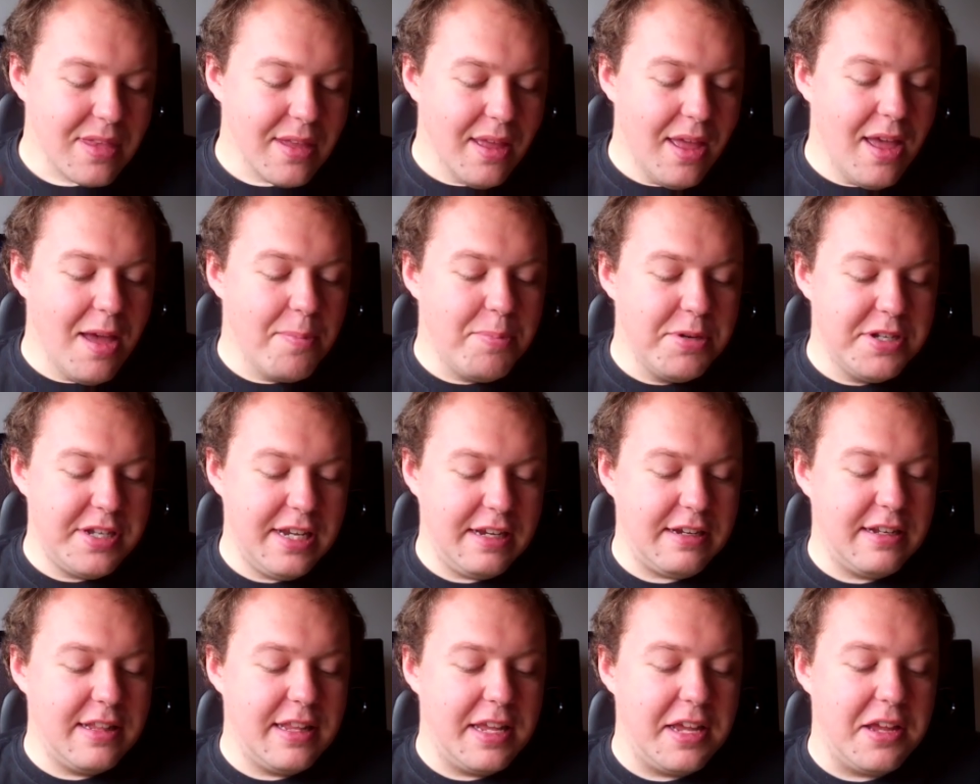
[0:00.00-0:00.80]

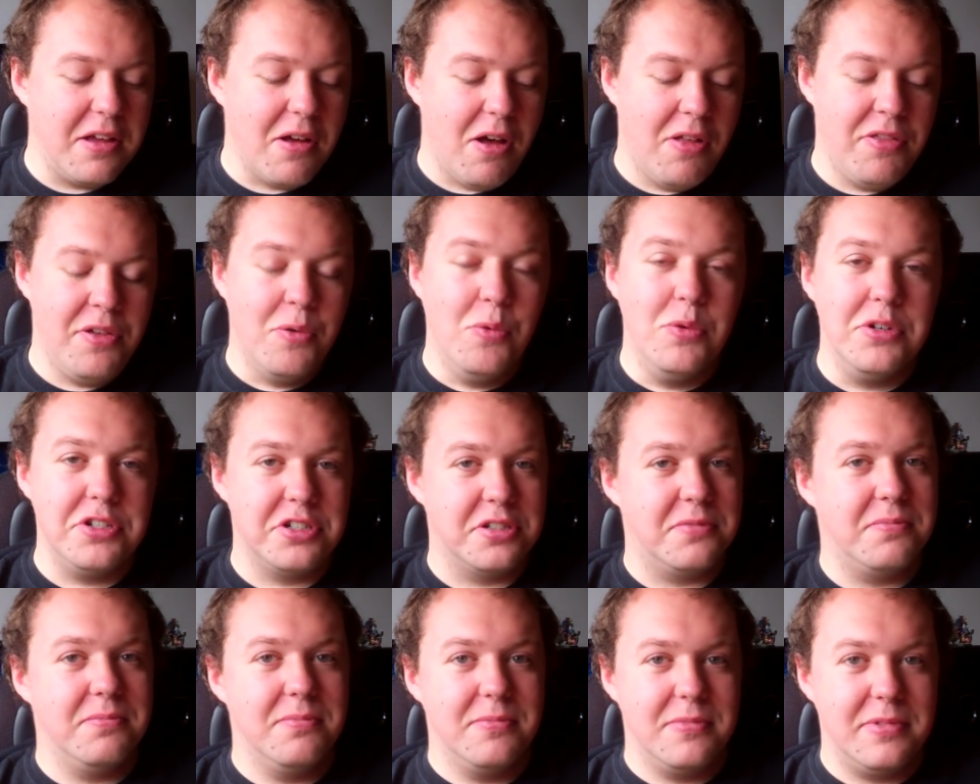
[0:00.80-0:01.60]
particularly that
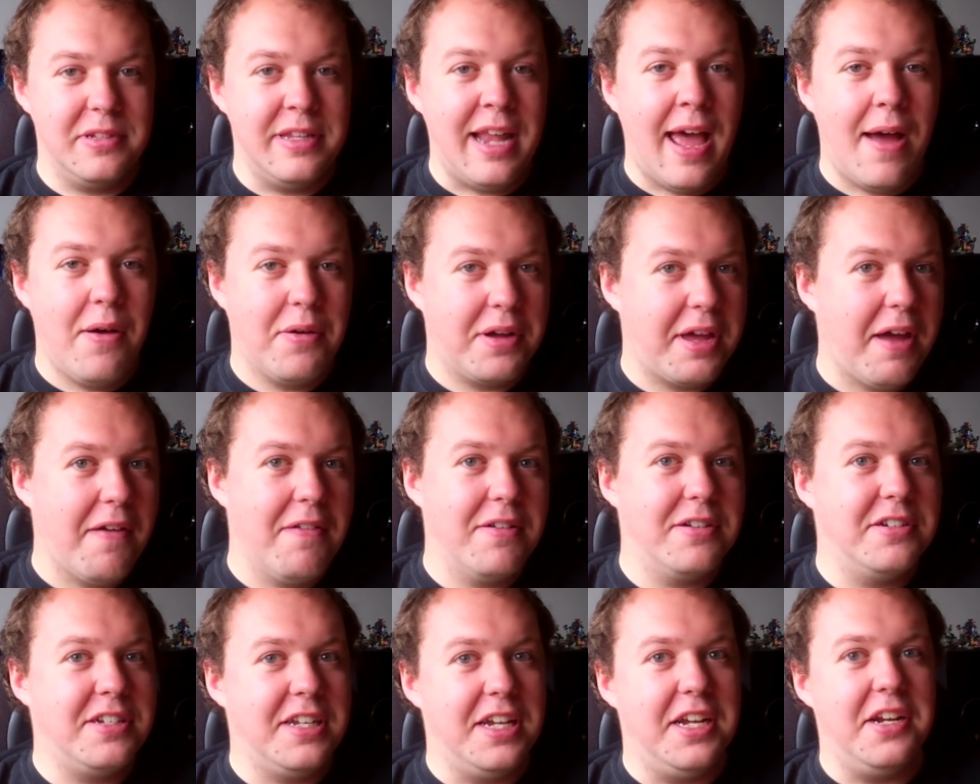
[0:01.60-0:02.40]
was now
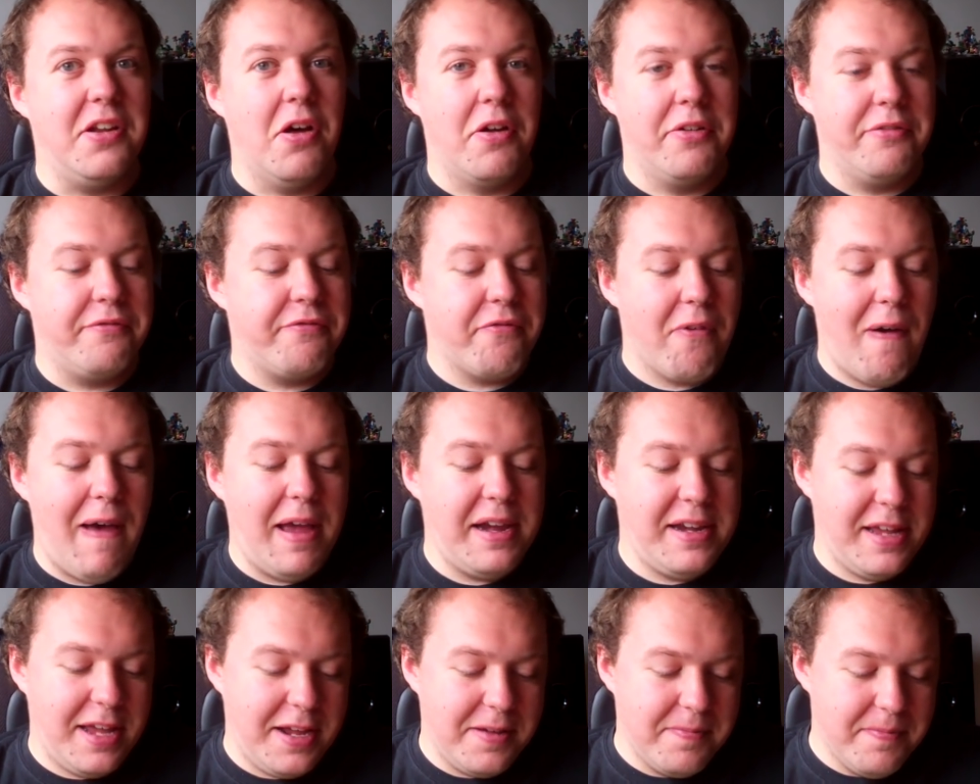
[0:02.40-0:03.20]
guaranteed on
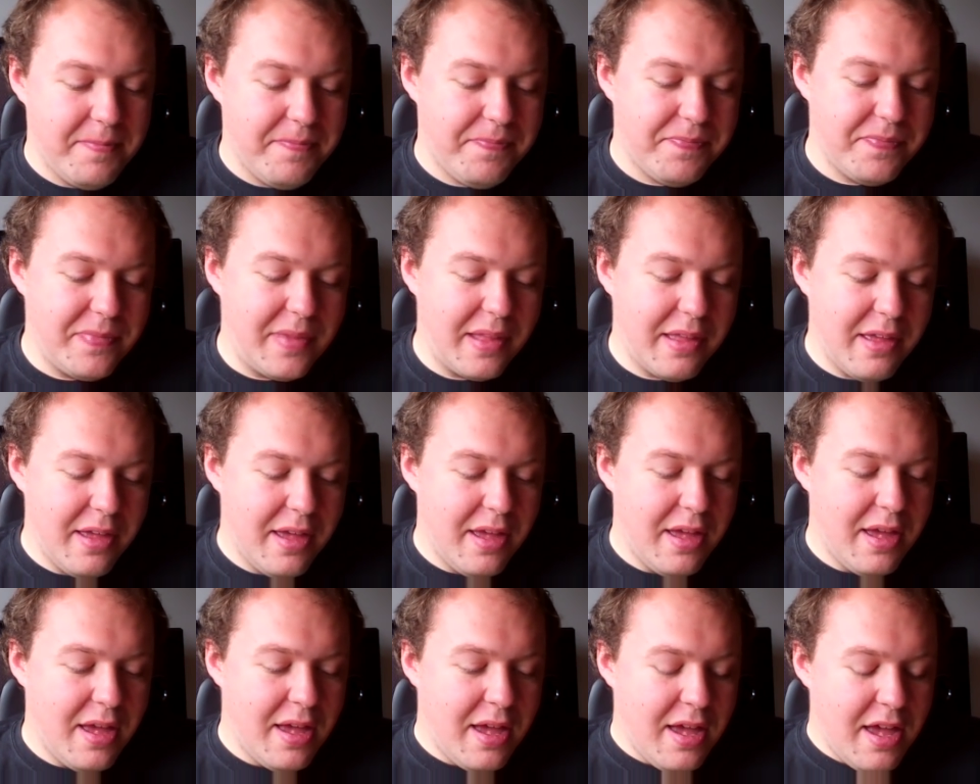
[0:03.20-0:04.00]
Friday.
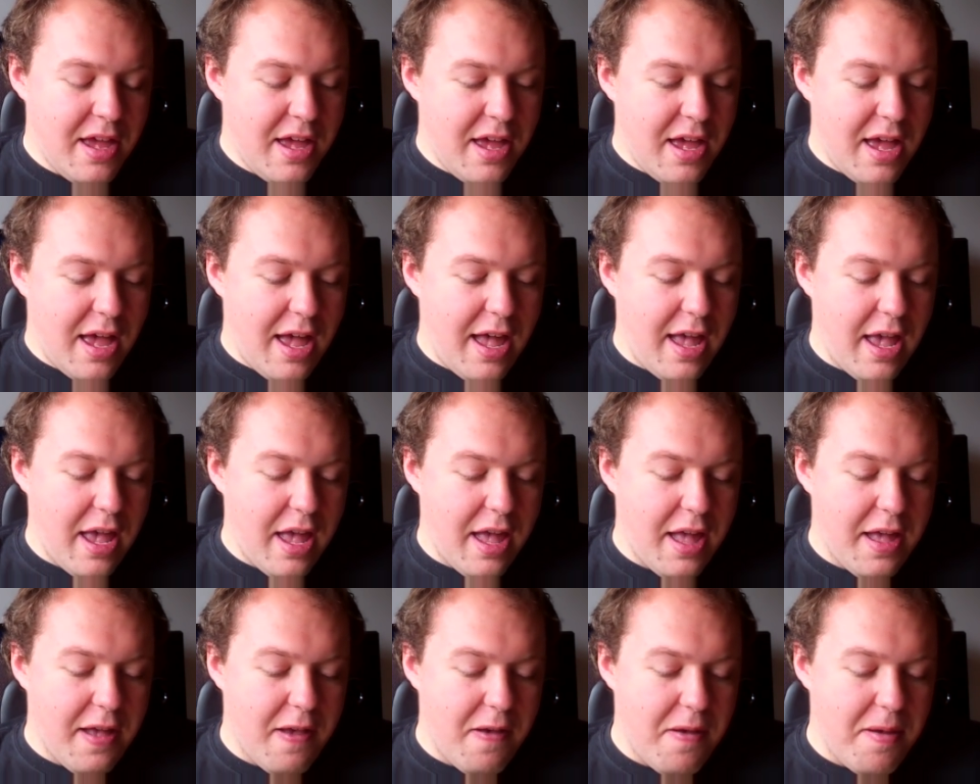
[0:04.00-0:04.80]

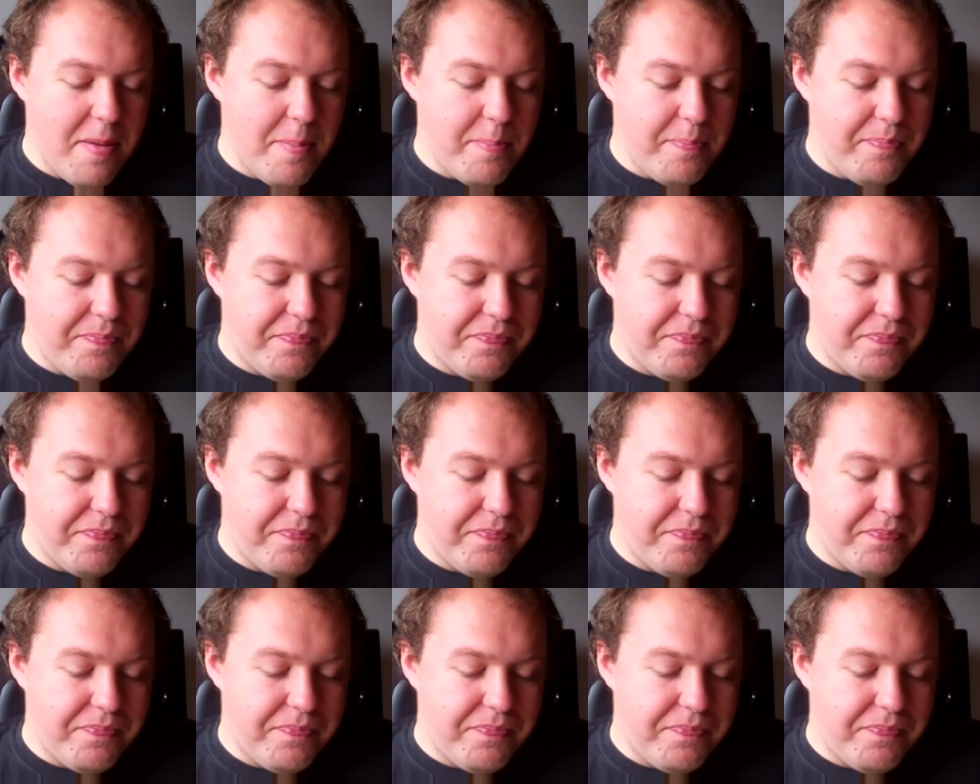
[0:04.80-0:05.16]
Where